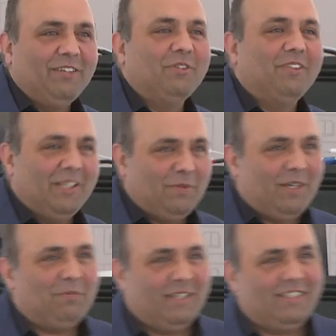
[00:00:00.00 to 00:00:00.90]
had to think
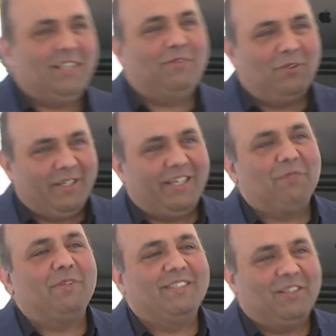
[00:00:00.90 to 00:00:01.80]
about myself, looking
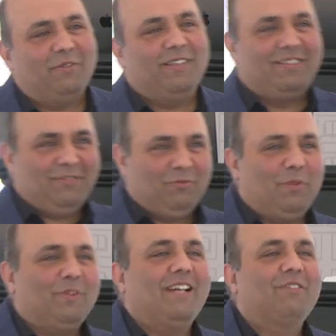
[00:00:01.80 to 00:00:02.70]
at myself as
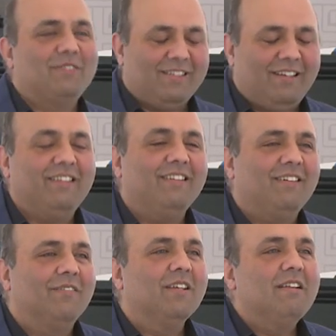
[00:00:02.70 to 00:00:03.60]
from the outside.
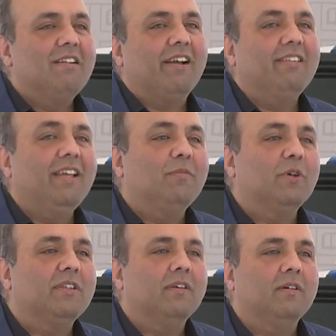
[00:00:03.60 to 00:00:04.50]
Um, I think
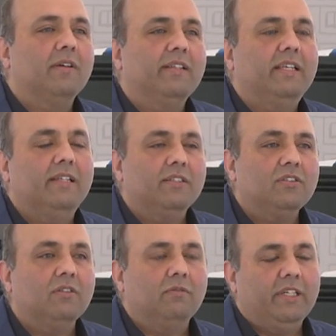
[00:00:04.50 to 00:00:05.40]
where the, the
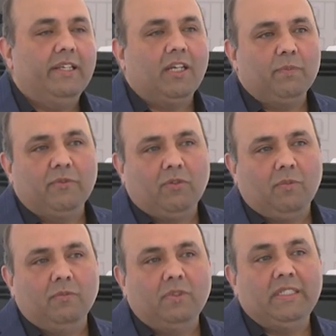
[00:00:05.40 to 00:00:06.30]
initial really comes
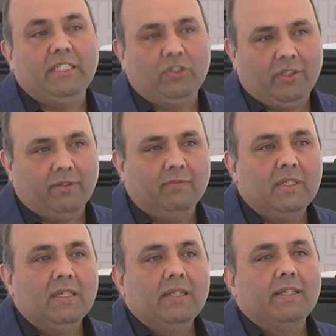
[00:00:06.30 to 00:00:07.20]
from teaching,
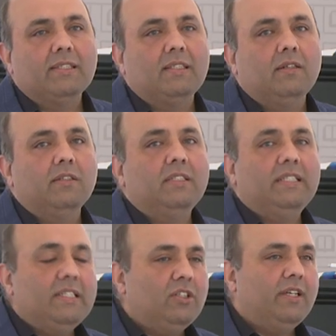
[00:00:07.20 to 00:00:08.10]
because the
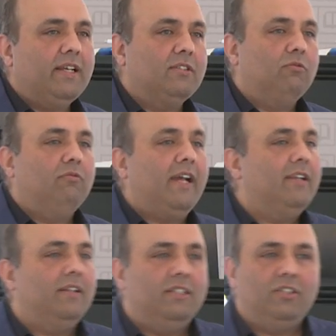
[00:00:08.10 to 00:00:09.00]
teaching has
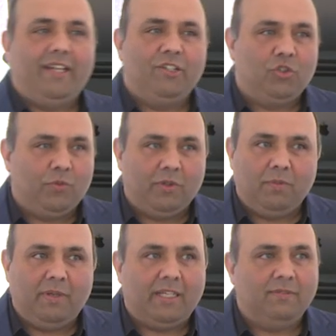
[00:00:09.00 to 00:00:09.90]
radically changed over
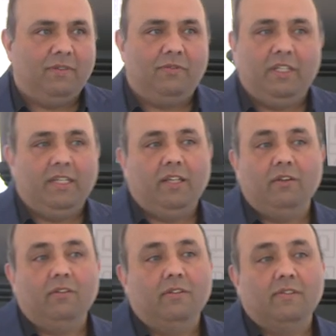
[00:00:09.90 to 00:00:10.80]
the past 15
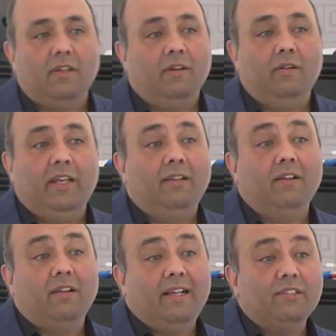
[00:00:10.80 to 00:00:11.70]
years uh, in
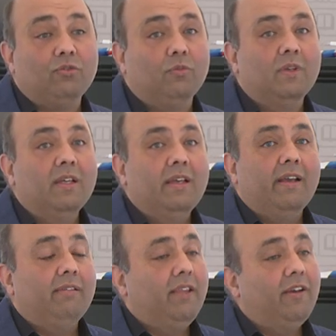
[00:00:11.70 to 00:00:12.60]
the classroom,
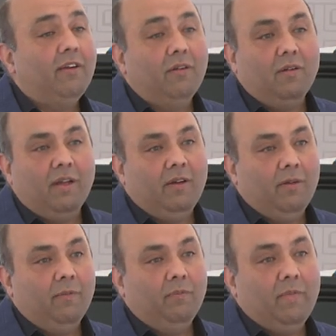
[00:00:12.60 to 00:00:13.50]
and they're
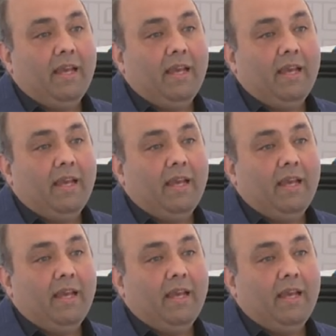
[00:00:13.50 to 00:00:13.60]
uh,